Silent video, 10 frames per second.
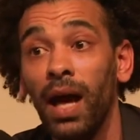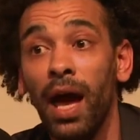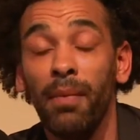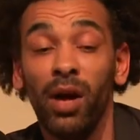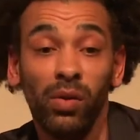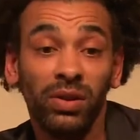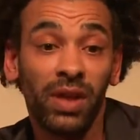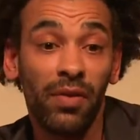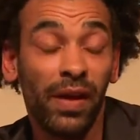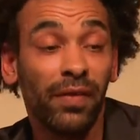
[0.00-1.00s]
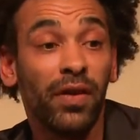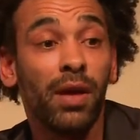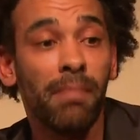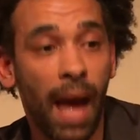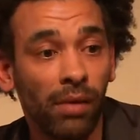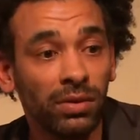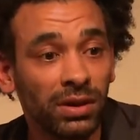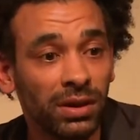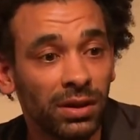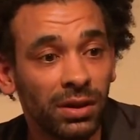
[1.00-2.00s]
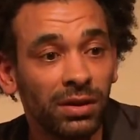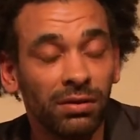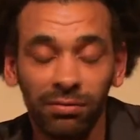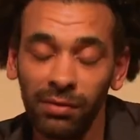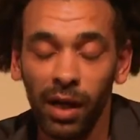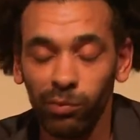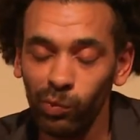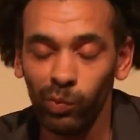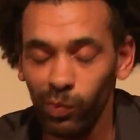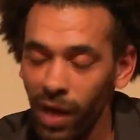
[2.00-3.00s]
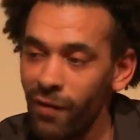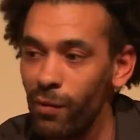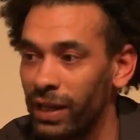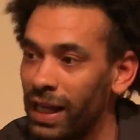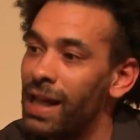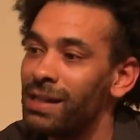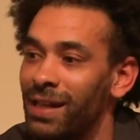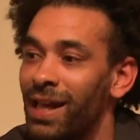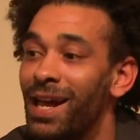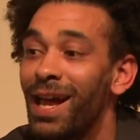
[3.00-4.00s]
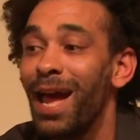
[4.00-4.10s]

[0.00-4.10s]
Um, I also think the amount. Um, everybody hears it.